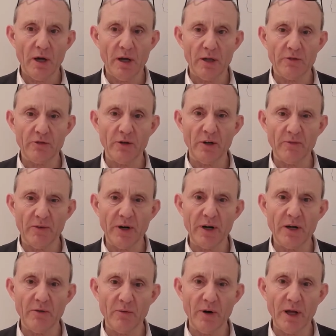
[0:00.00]
It's not a
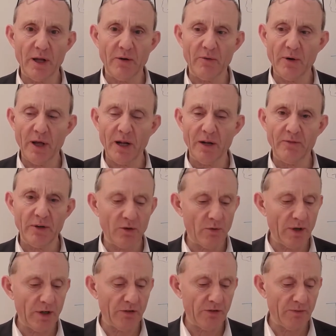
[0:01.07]
very relevant
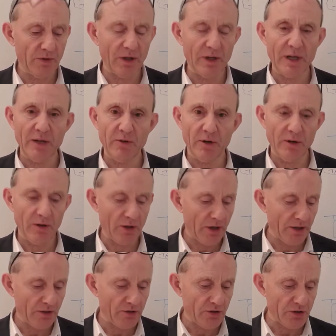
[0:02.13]
question. I'll leave you to look at
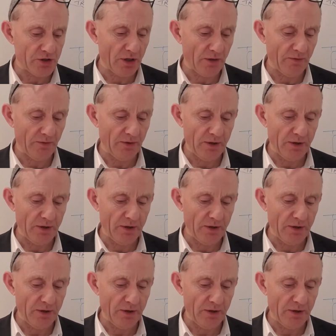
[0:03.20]
it yourself.